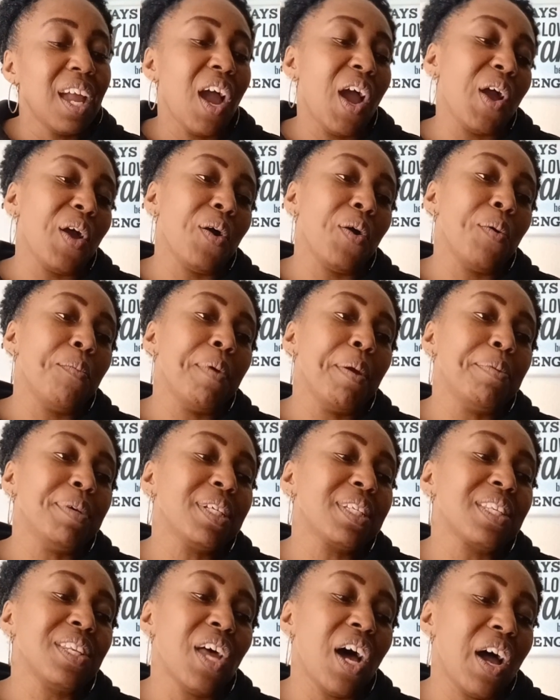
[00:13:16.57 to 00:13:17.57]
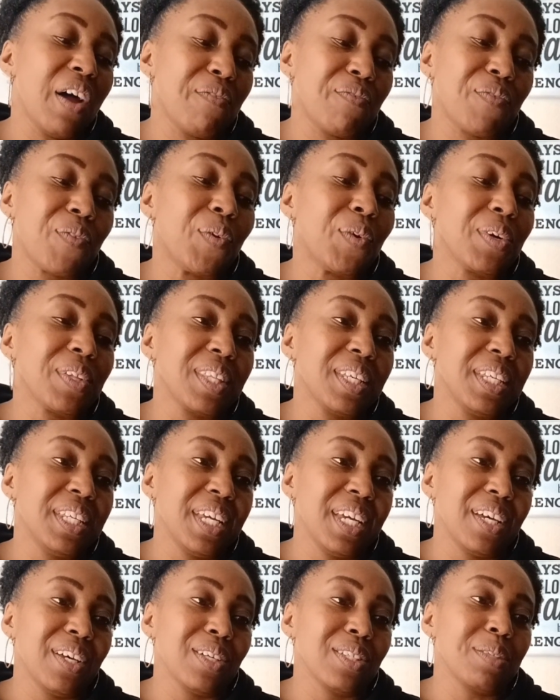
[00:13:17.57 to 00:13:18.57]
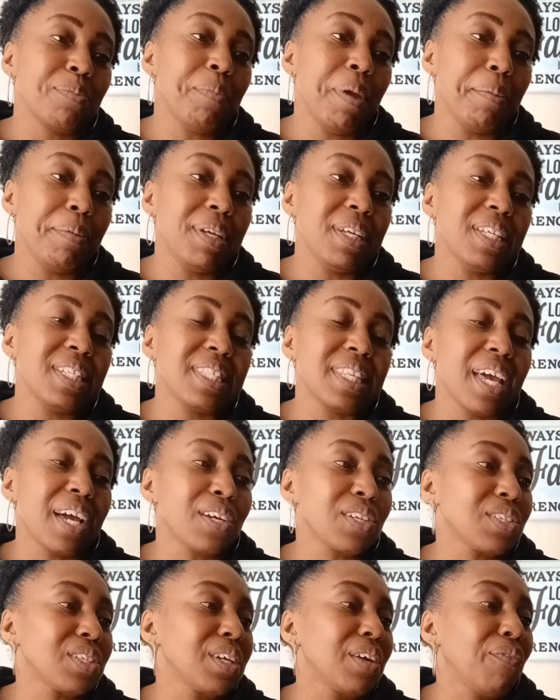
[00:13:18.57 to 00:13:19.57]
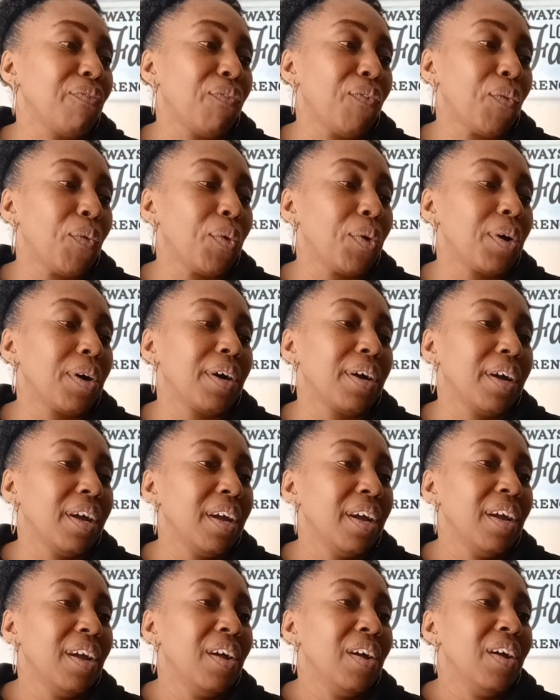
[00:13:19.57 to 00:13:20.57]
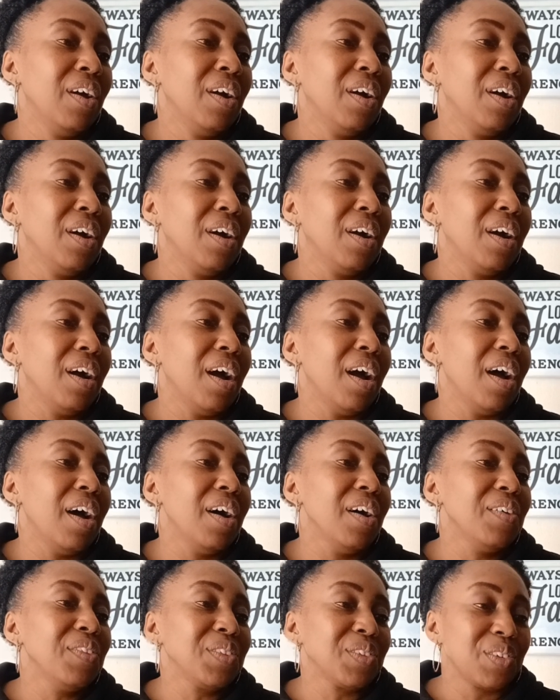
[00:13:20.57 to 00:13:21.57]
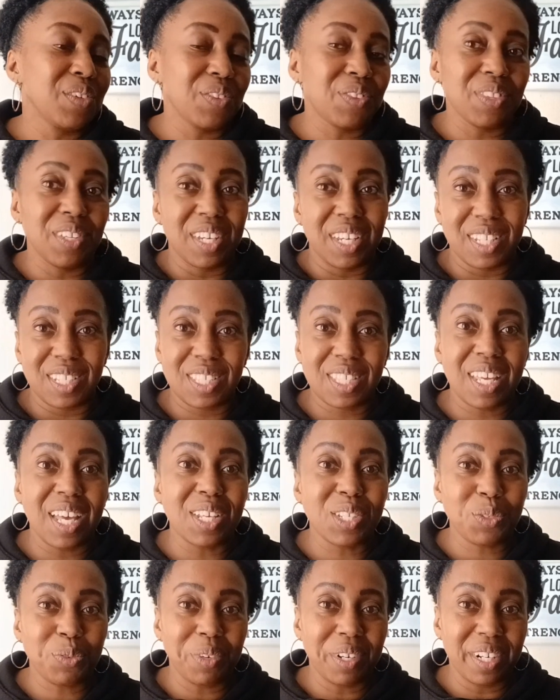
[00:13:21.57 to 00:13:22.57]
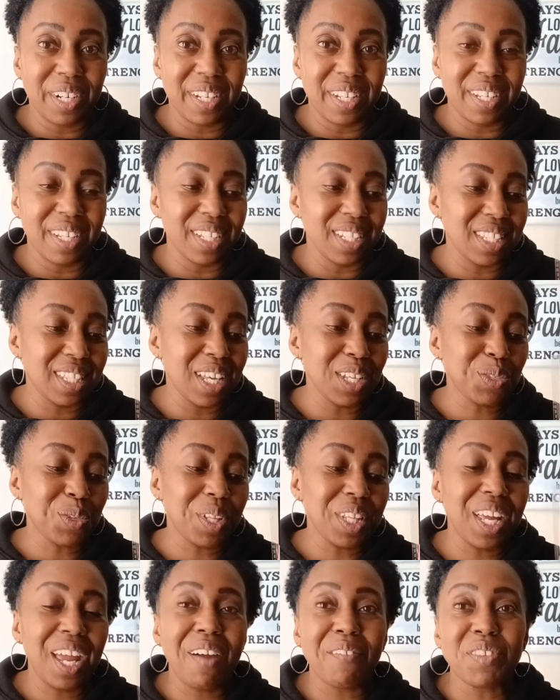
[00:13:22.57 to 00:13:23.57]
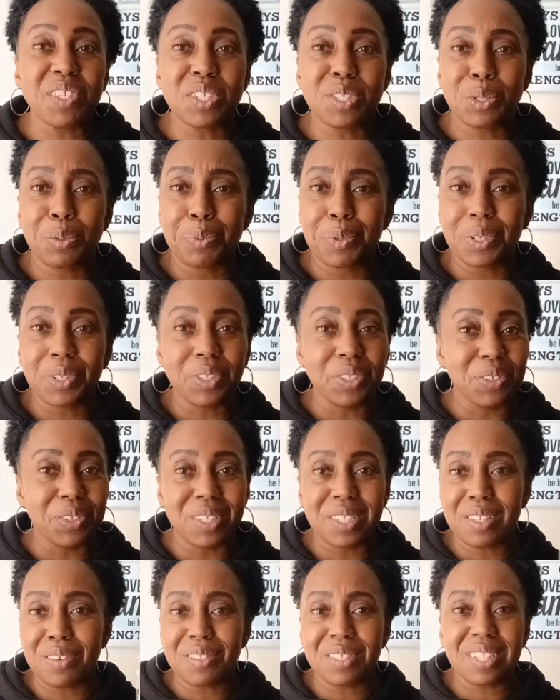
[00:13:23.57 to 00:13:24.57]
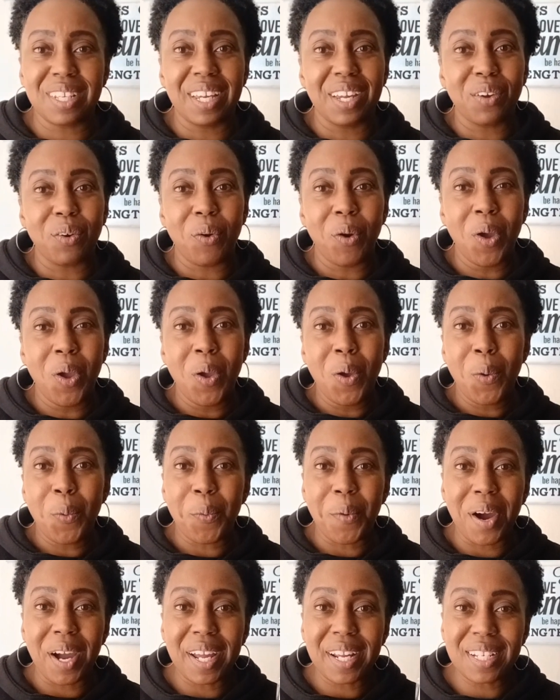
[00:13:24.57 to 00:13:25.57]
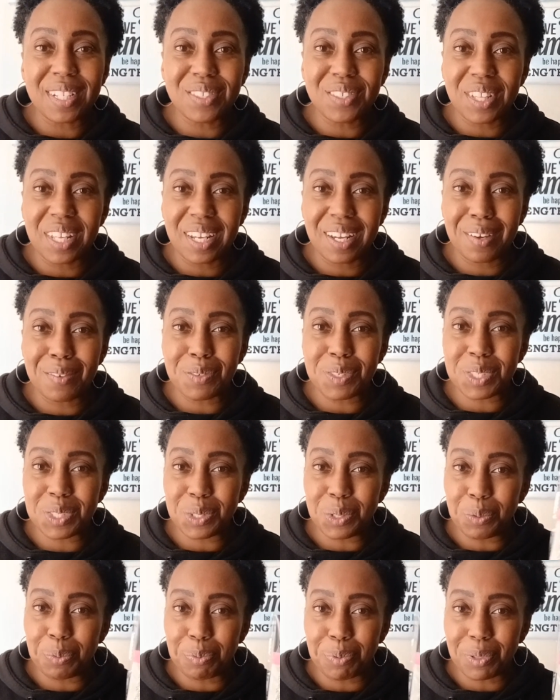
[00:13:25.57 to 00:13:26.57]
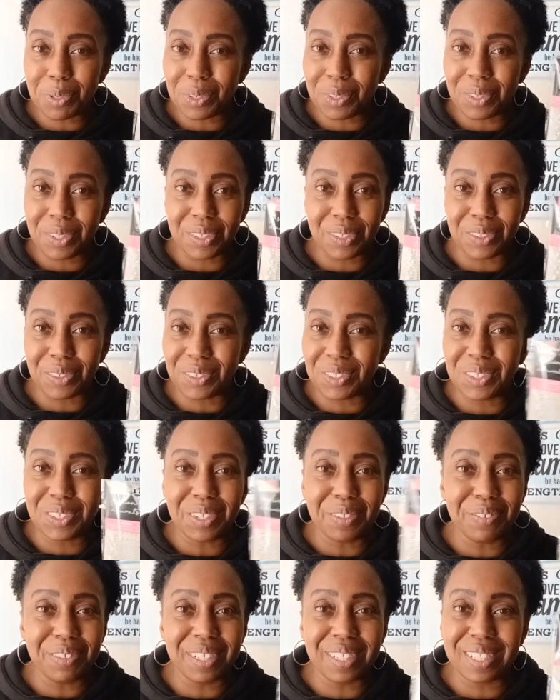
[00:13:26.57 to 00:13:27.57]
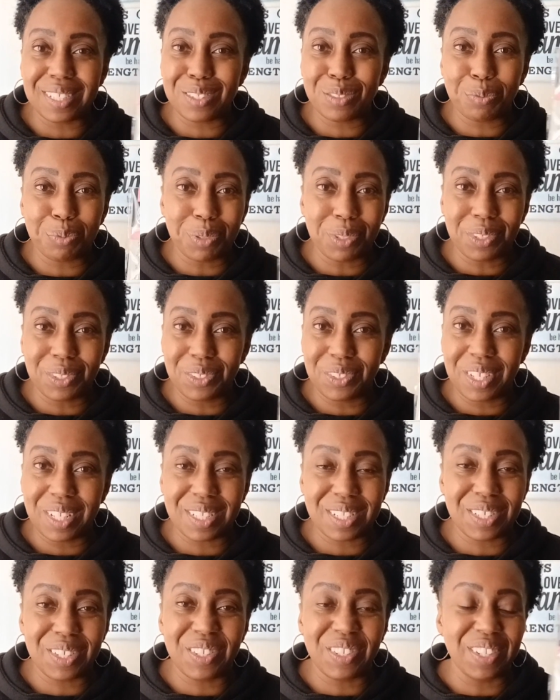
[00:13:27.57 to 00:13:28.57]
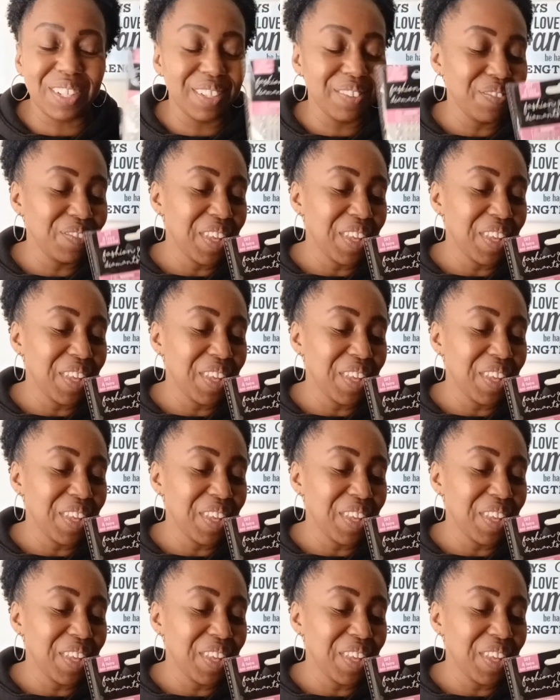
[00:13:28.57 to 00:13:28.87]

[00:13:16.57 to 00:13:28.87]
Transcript: Oh, maybe it's not for the nails. Maybe it's actually for other things. That's what it is. That's why they have the super glue. Because I was like, why do they have super glue? You don't want to super glue that to your...